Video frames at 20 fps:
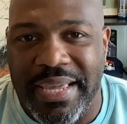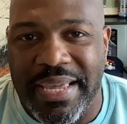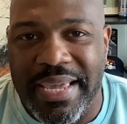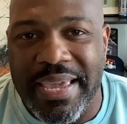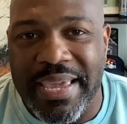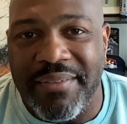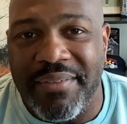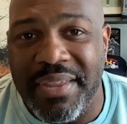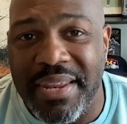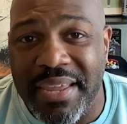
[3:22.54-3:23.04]

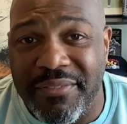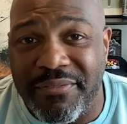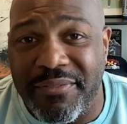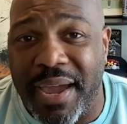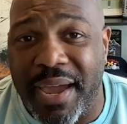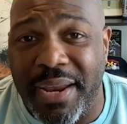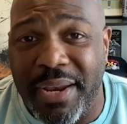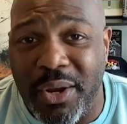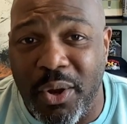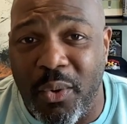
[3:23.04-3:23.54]
Even if
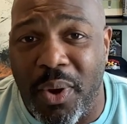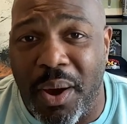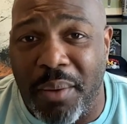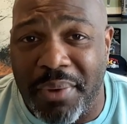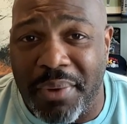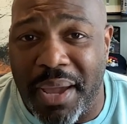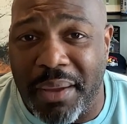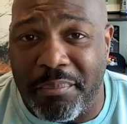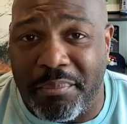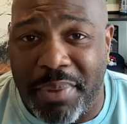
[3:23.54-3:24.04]
I know
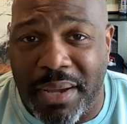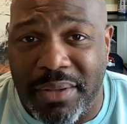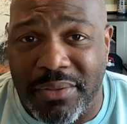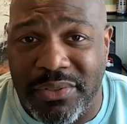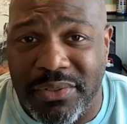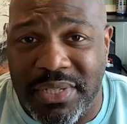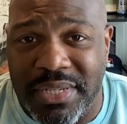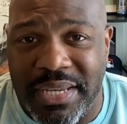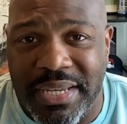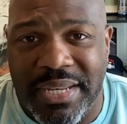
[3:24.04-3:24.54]
I'm not
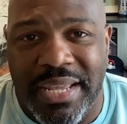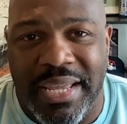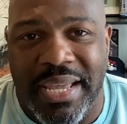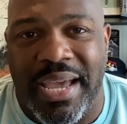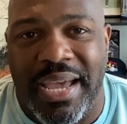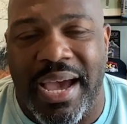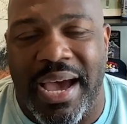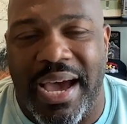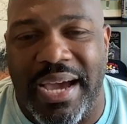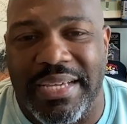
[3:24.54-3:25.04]
bouncing it,
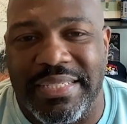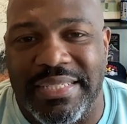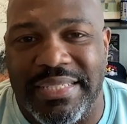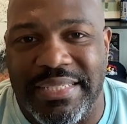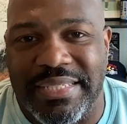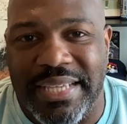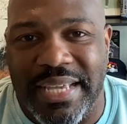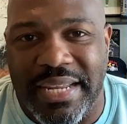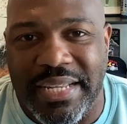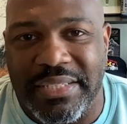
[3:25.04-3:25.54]
I
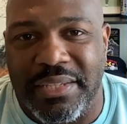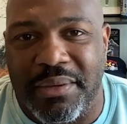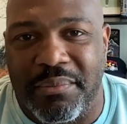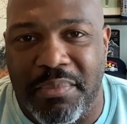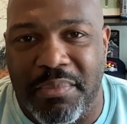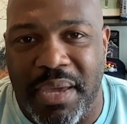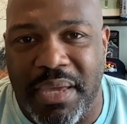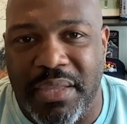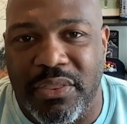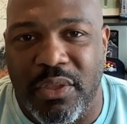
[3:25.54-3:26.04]
sell it to
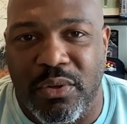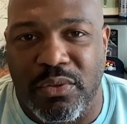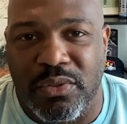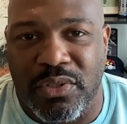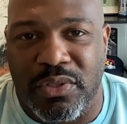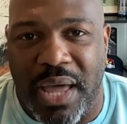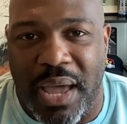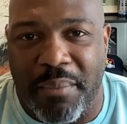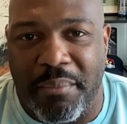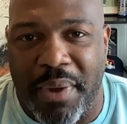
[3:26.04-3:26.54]
make those
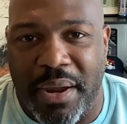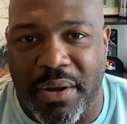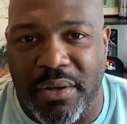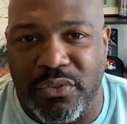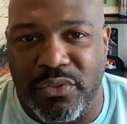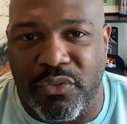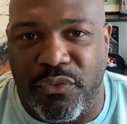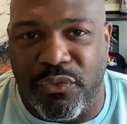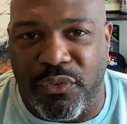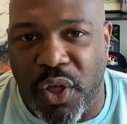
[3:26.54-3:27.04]

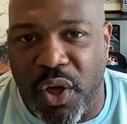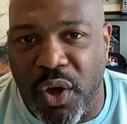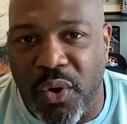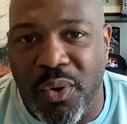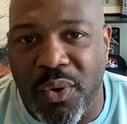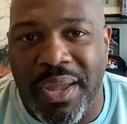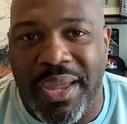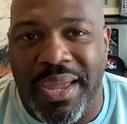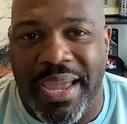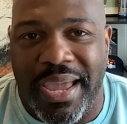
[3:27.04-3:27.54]
linebackers
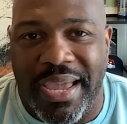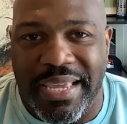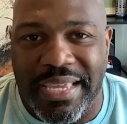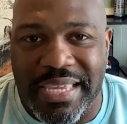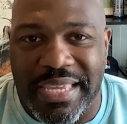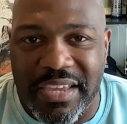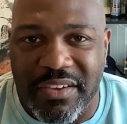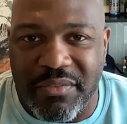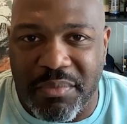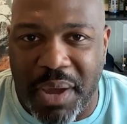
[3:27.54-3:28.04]
flow and
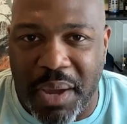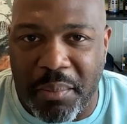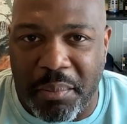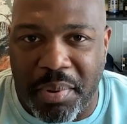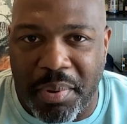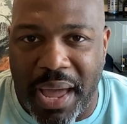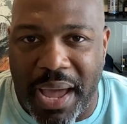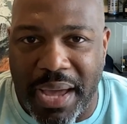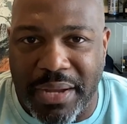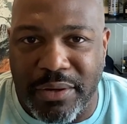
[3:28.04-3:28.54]
give my
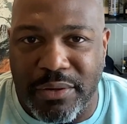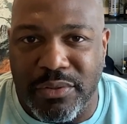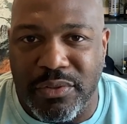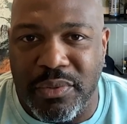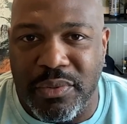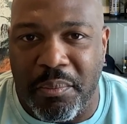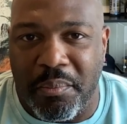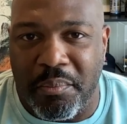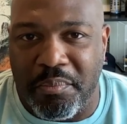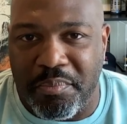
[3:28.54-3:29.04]

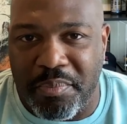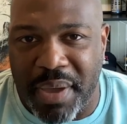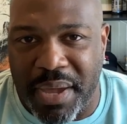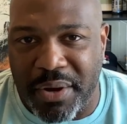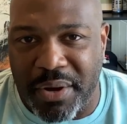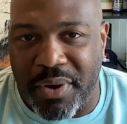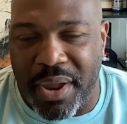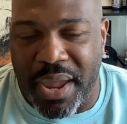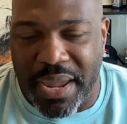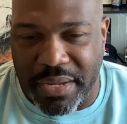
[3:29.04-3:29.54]
blockers
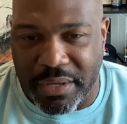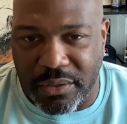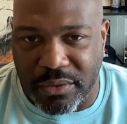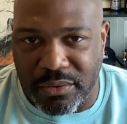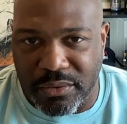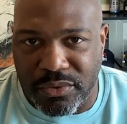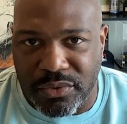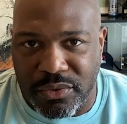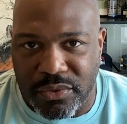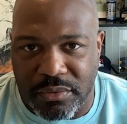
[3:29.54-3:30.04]
better
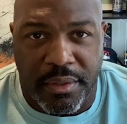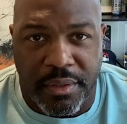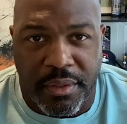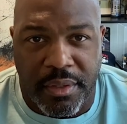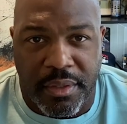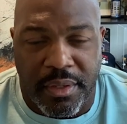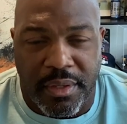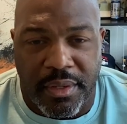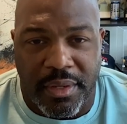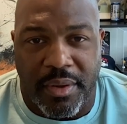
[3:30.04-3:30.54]
angles.
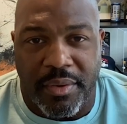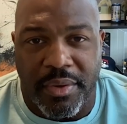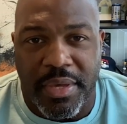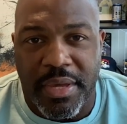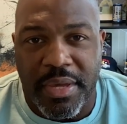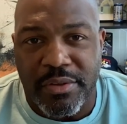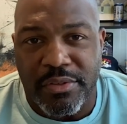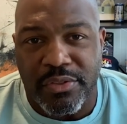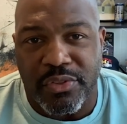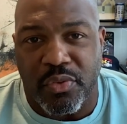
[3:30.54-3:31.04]
Now
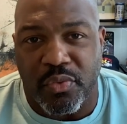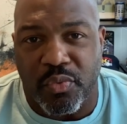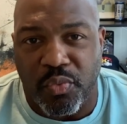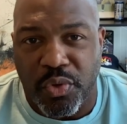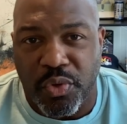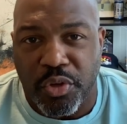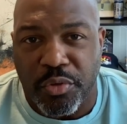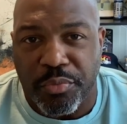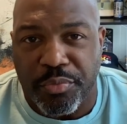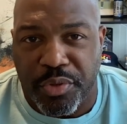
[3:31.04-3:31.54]
here's the
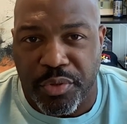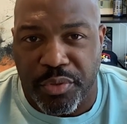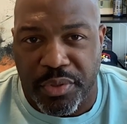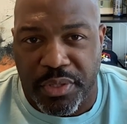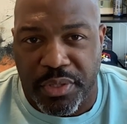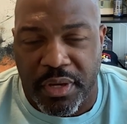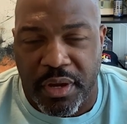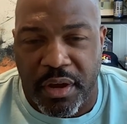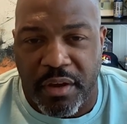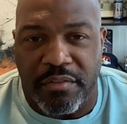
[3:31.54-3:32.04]
real
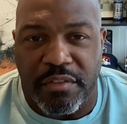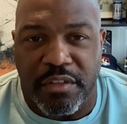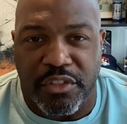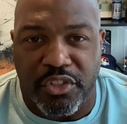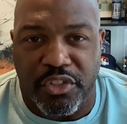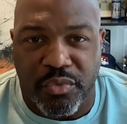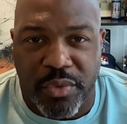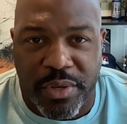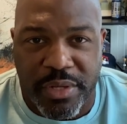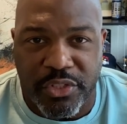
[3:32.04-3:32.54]
beauty of the
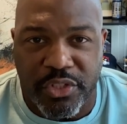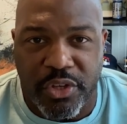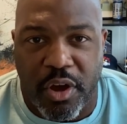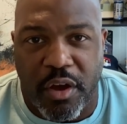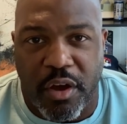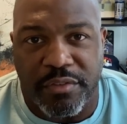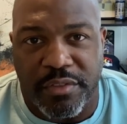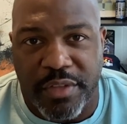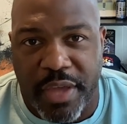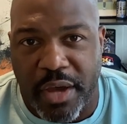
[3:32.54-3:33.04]
stretch
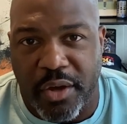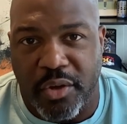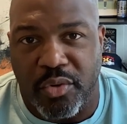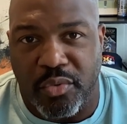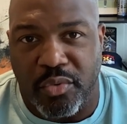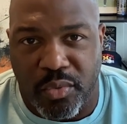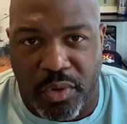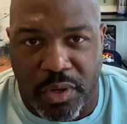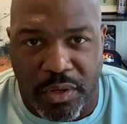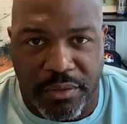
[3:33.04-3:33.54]
off-tackle
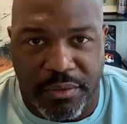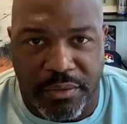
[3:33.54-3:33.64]
run.